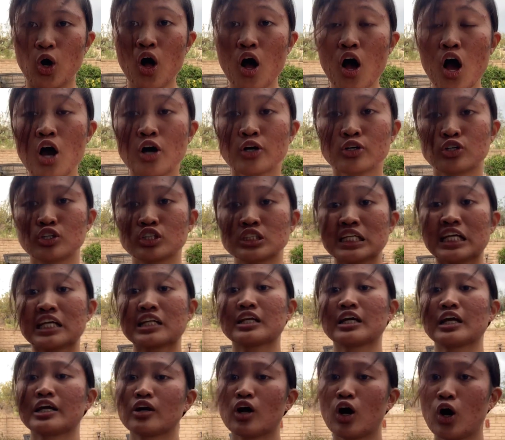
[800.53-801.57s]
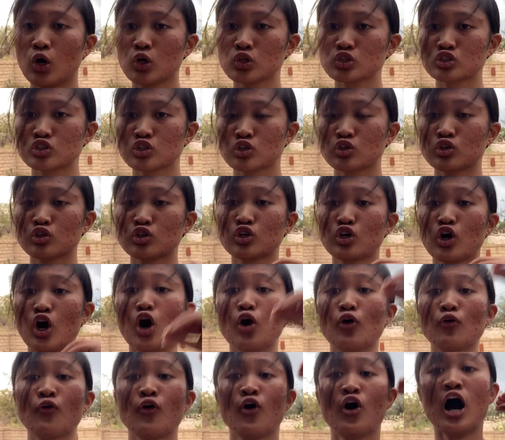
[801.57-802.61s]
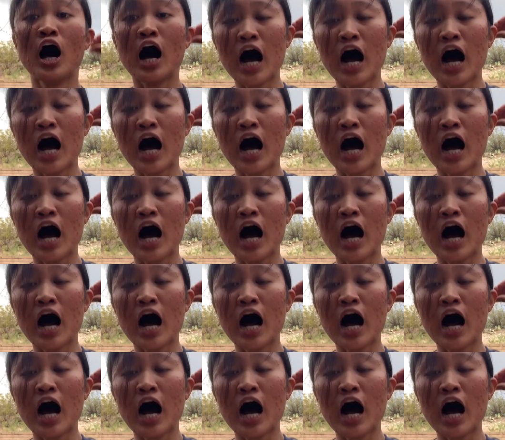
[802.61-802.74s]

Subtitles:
because it can also go